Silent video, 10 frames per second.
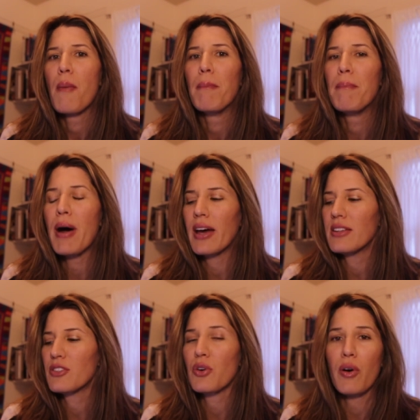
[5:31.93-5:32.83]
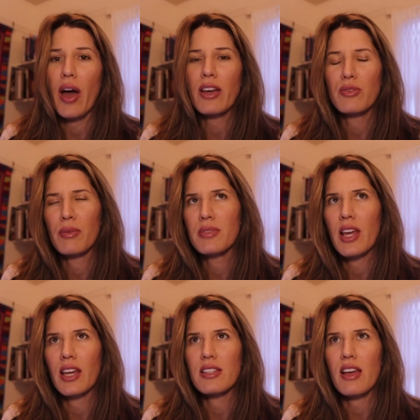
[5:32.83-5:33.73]
But so I guess what I'm
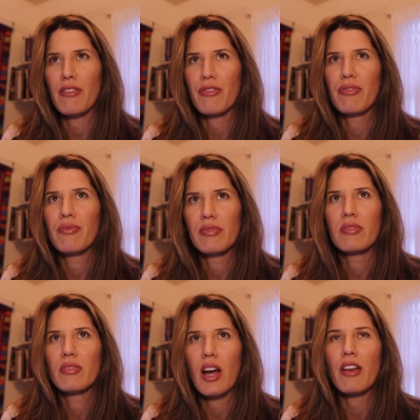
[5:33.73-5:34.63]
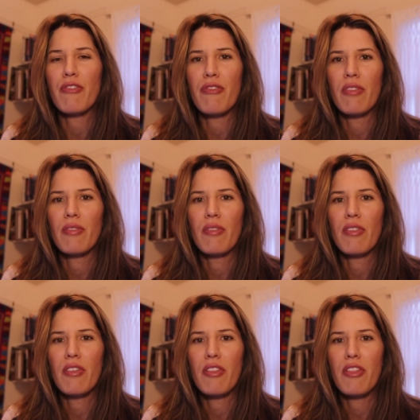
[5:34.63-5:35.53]
saying is I've kind of
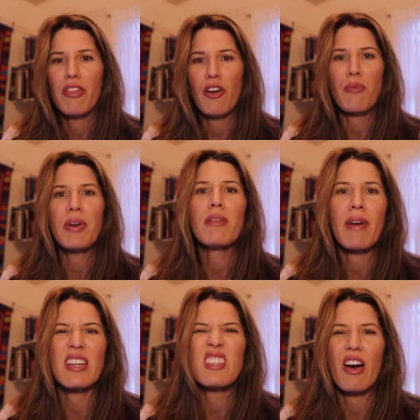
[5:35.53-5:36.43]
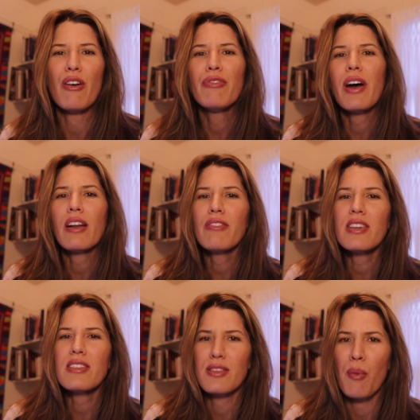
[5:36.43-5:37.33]
therapied myself out of
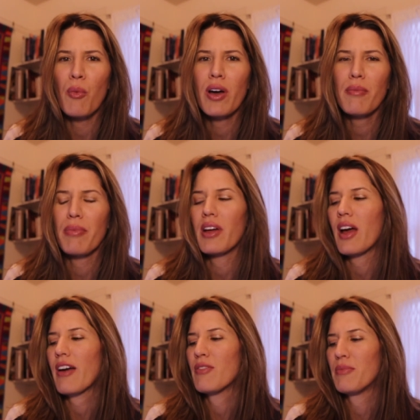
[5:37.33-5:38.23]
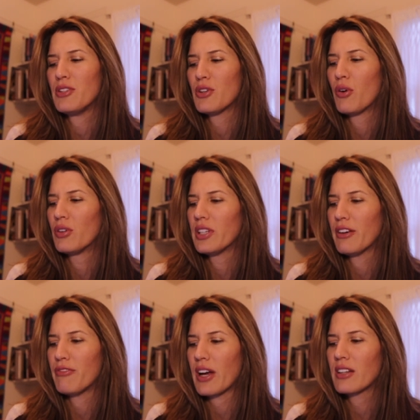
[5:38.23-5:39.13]
this somewhat, but I haven't been totally
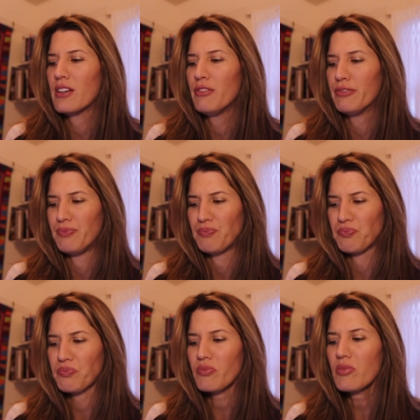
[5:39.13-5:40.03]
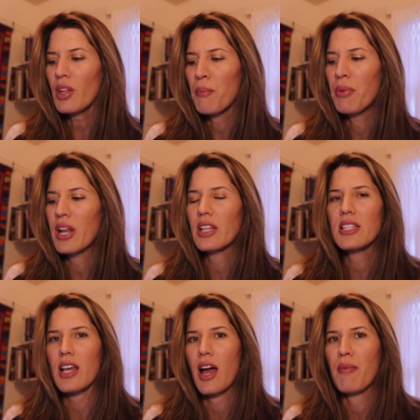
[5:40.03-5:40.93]
effective. But at
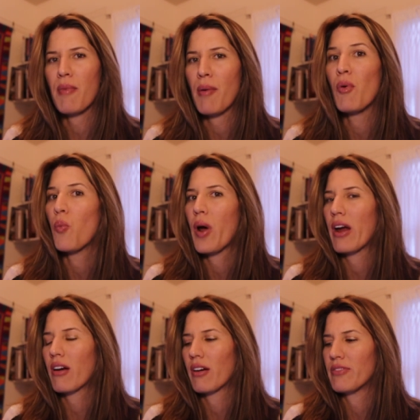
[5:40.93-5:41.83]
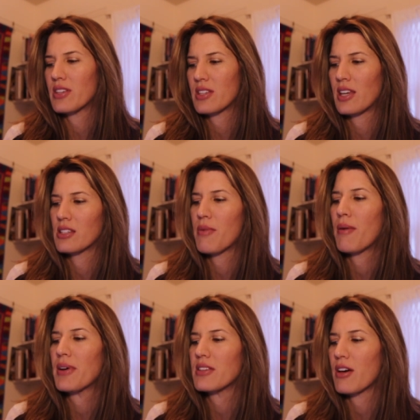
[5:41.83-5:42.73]
least I'm aware of these things
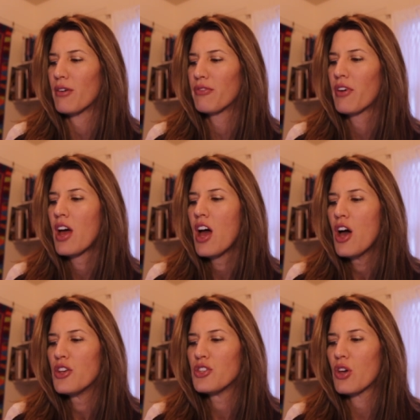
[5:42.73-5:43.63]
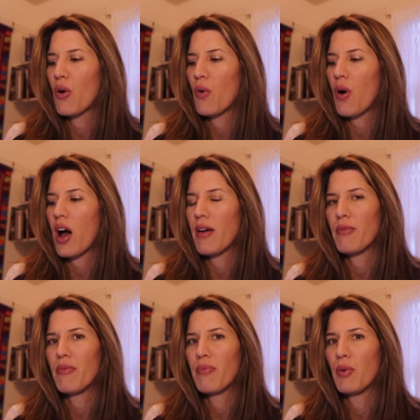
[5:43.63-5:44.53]
about myself. So
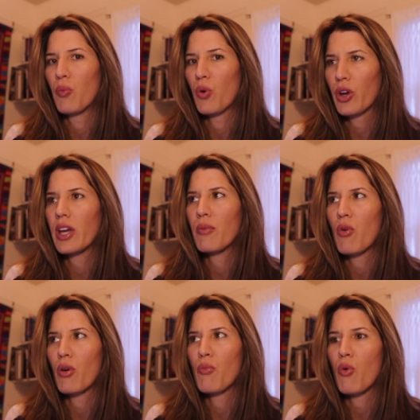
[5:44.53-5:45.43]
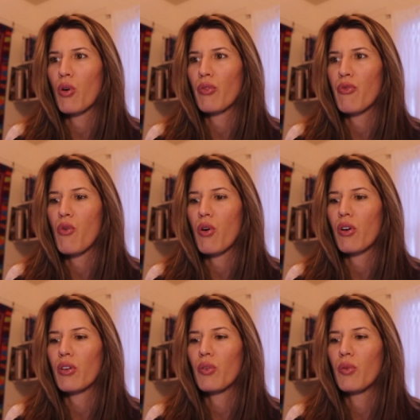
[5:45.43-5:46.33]
I've been working more and
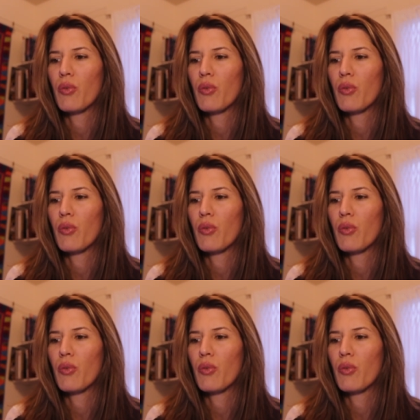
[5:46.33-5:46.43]
more